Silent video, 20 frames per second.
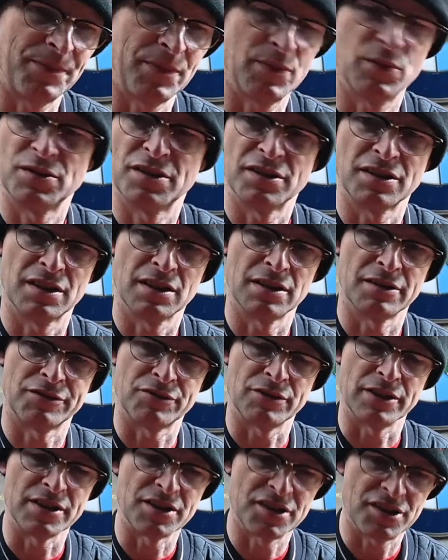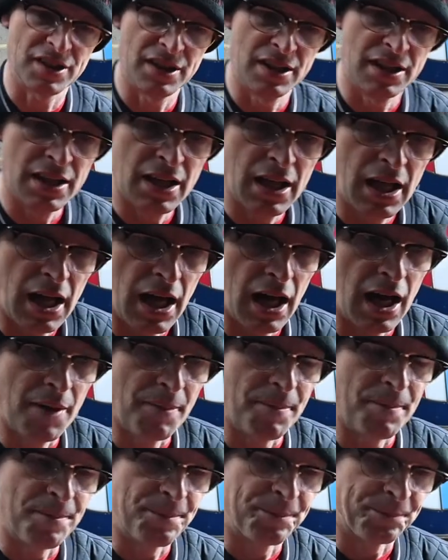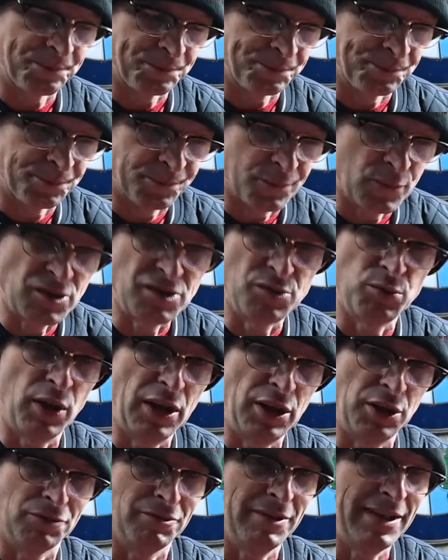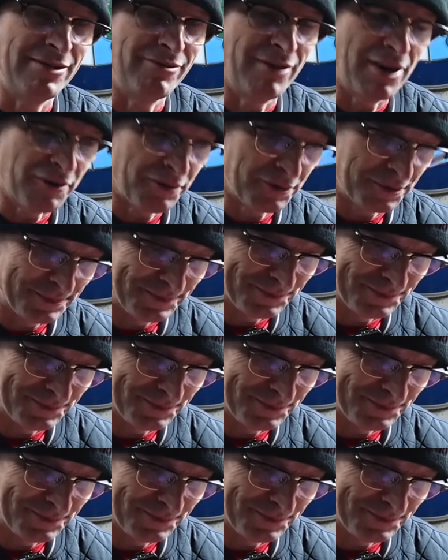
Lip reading: which is kind of strange, which might look really rough.